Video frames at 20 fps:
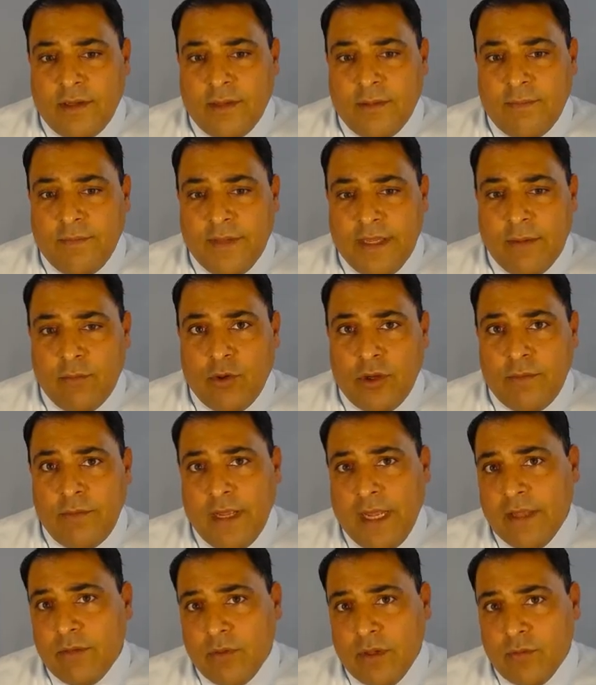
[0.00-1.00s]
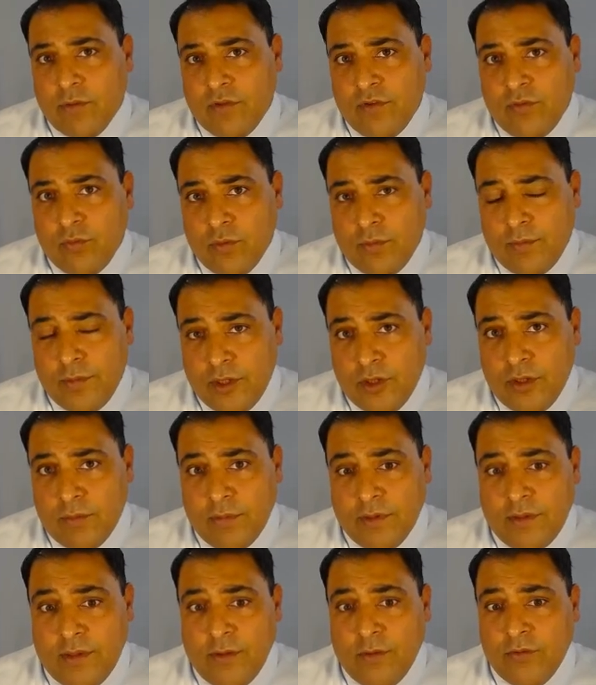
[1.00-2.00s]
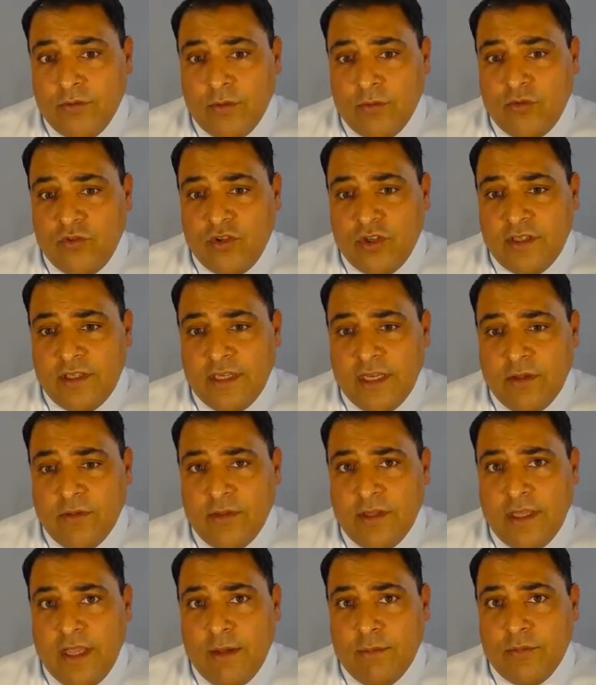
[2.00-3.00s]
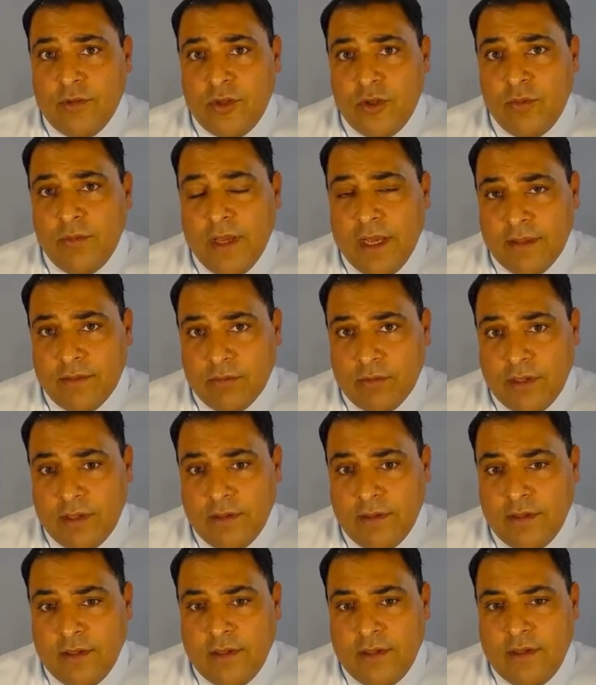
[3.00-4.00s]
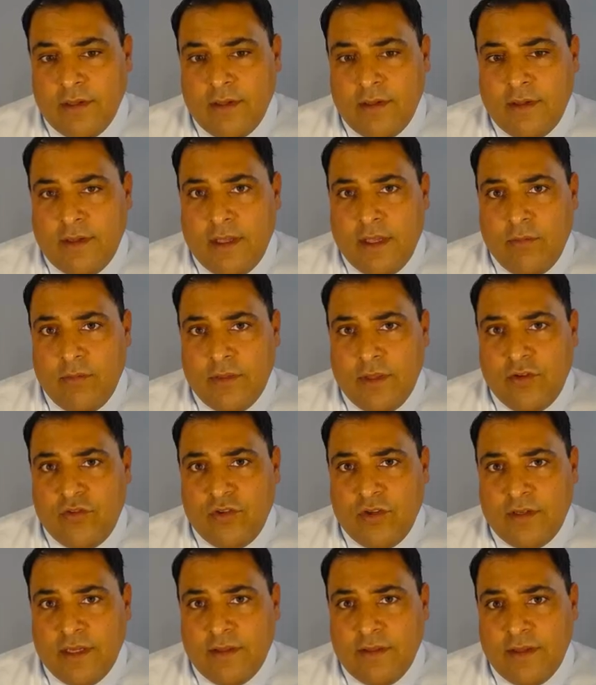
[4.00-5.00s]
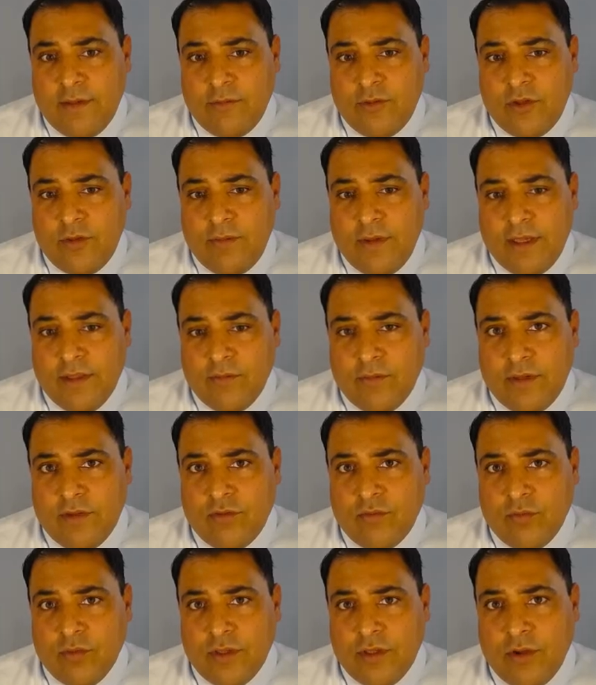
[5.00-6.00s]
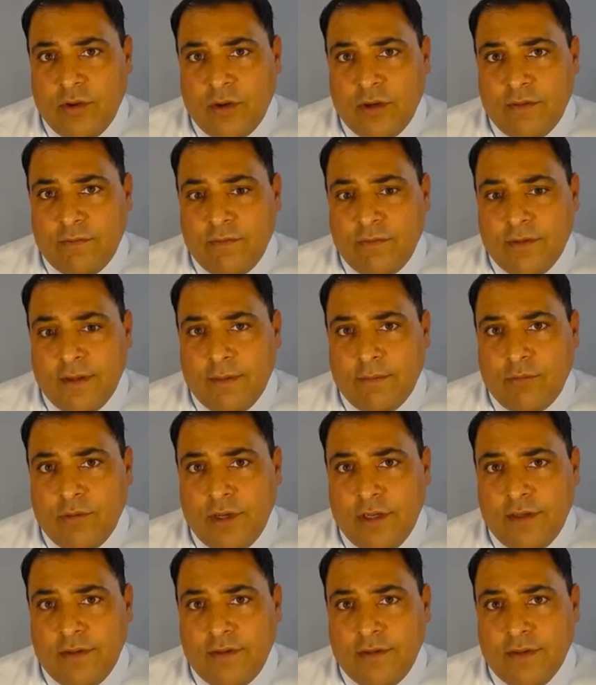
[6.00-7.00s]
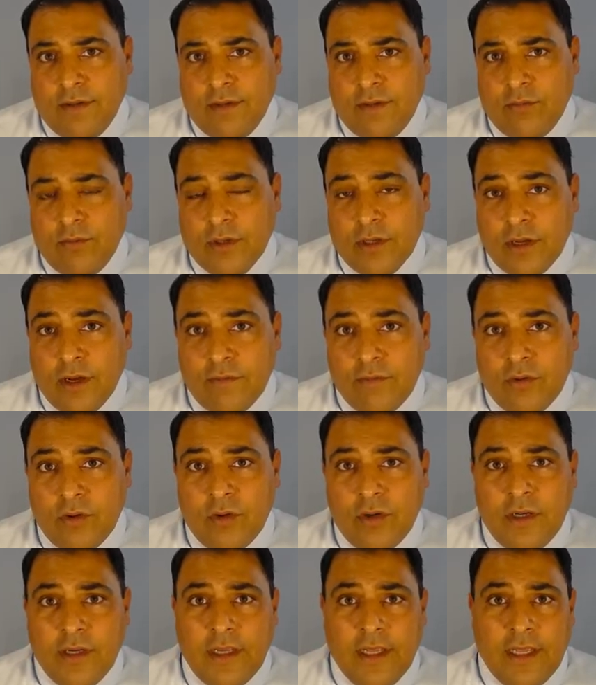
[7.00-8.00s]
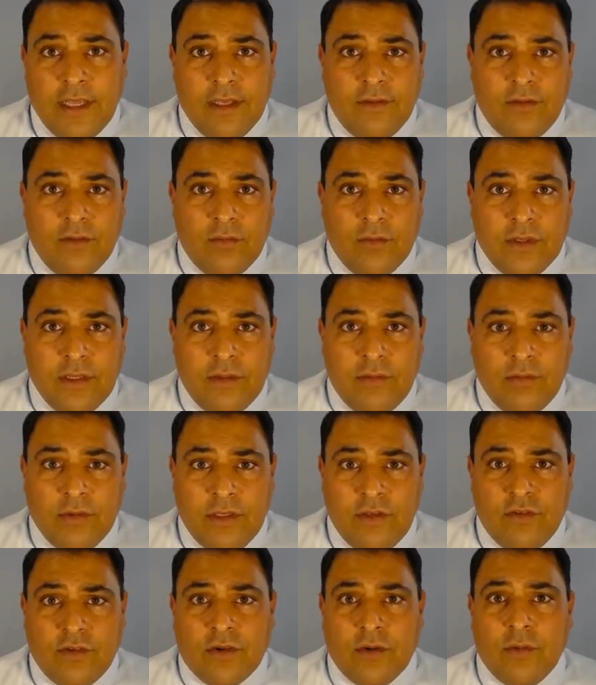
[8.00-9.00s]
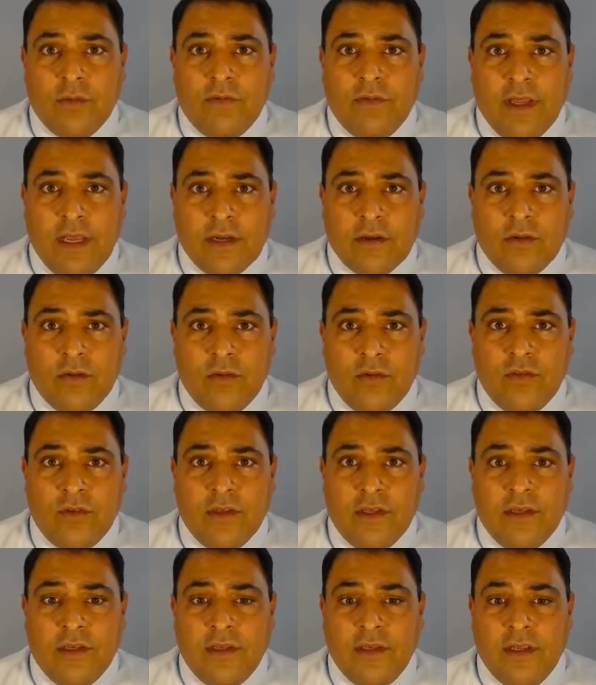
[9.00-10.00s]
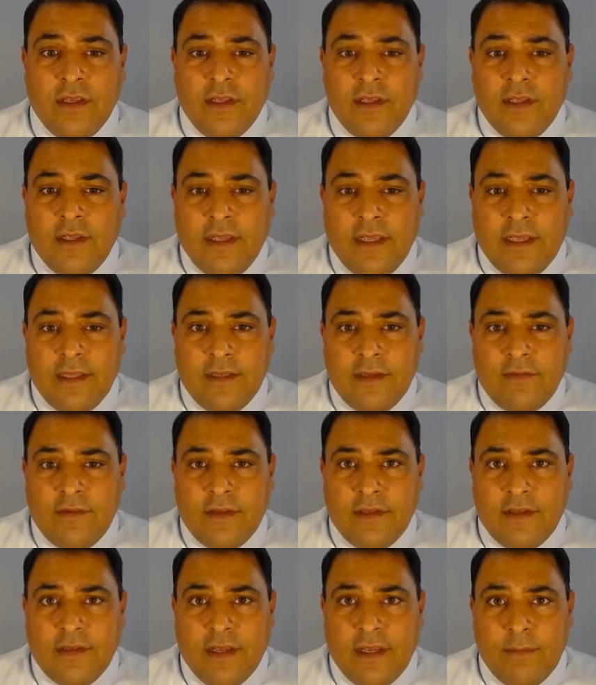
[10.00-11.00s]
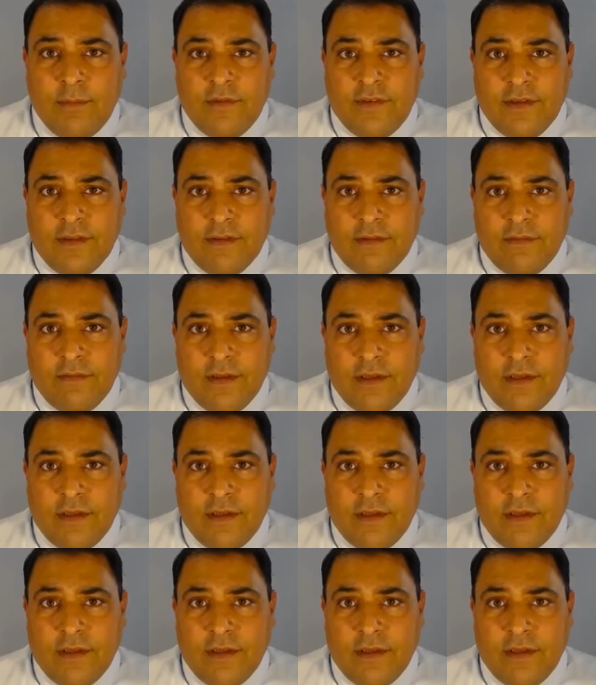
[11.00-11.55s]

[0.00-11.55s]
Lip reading: the M1 pathway, which would be good, but they also shut down the M2 pathway. And when they shut down the M2 pathway, it's really hard for that brain to recover and to really release growth factors and different types of